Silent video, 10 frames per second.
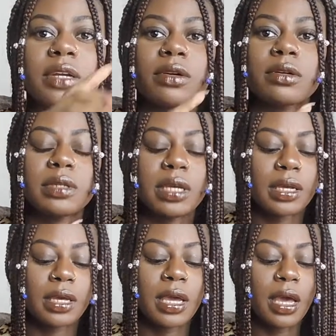Tarot
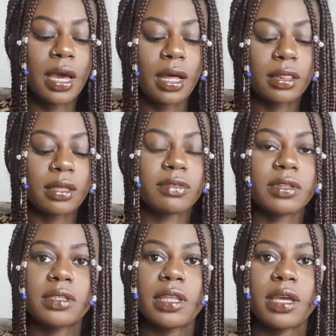deck. I love
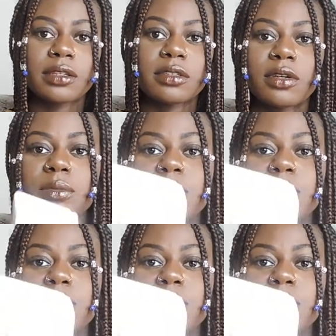this deck so